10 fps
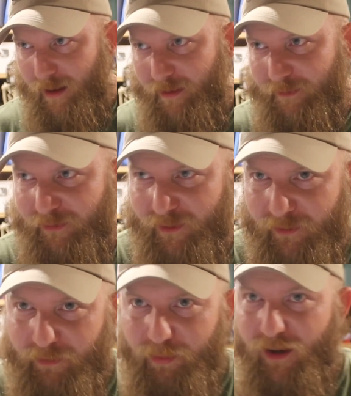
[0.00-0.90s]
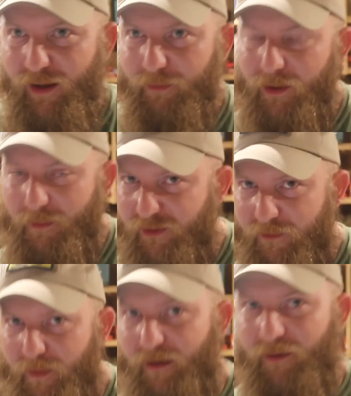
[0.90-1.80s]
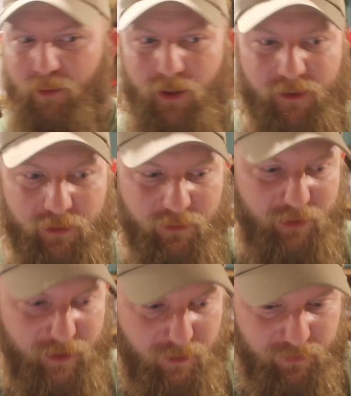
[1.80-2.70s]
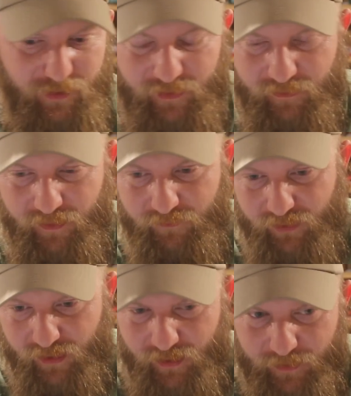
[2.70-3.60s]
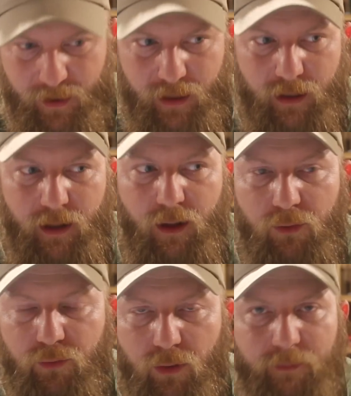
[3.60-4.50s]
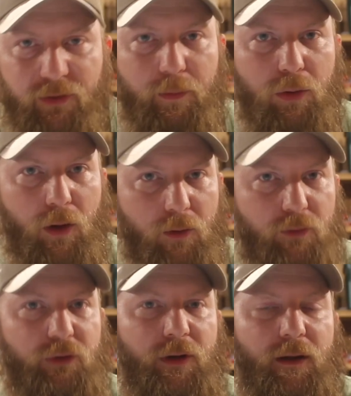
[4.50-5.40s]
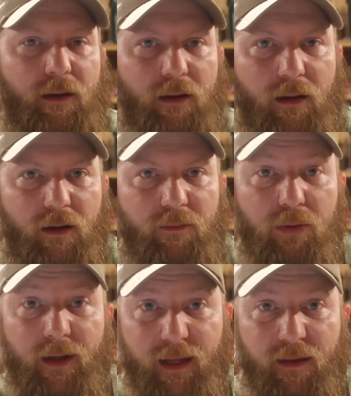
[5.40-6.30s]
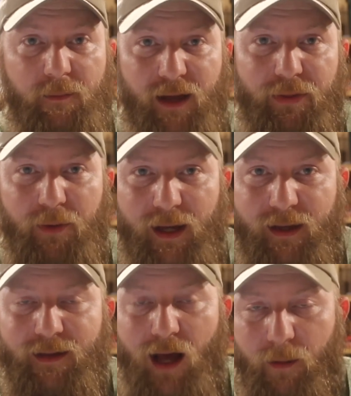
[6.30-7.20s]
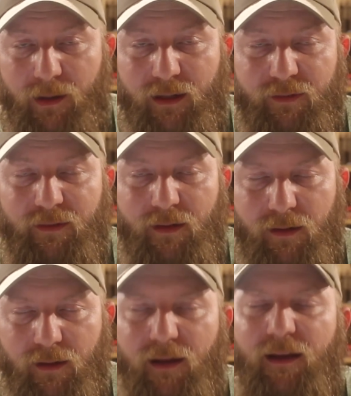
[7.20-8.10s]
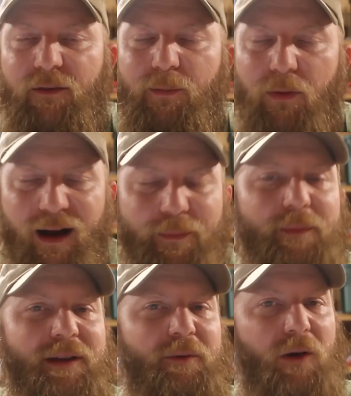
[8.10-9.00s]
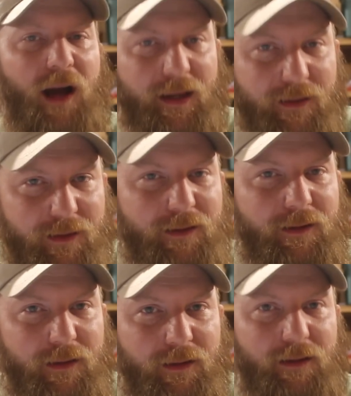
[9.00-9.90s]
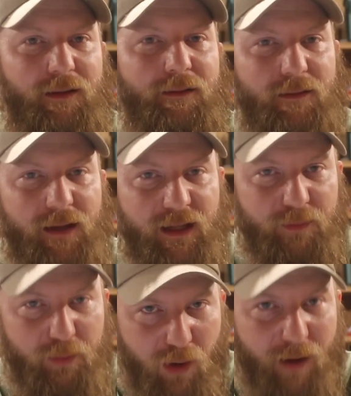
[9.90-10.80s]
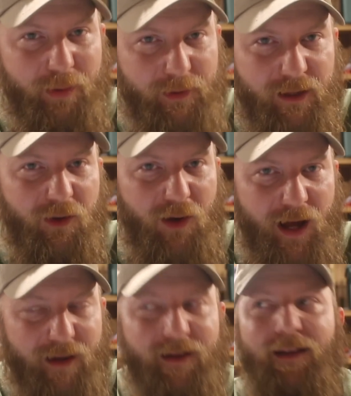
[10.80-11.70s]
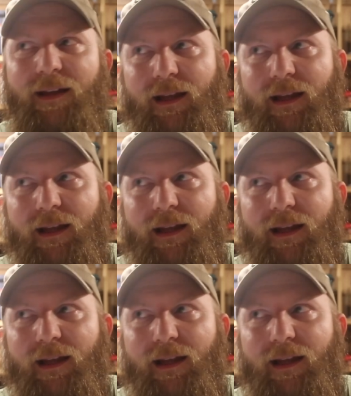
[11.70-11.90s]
This is going to surprise pretty much everybody that's watched this channel for any length of time. Trump's approach of bringing them out through economics is probably right. He's probably correct.